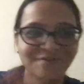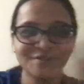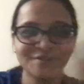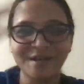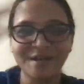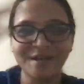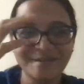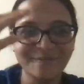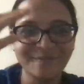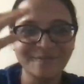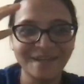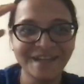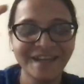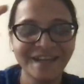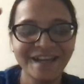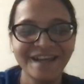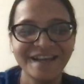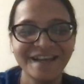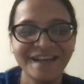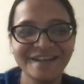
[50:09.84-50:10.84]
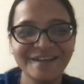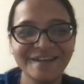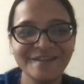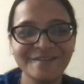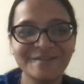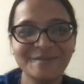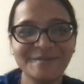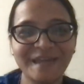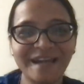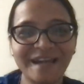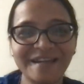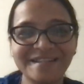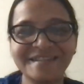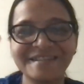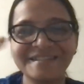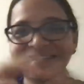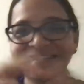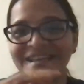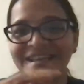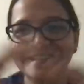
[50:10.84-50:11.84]
leaves to husband. So
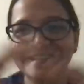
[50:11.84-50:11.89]
that's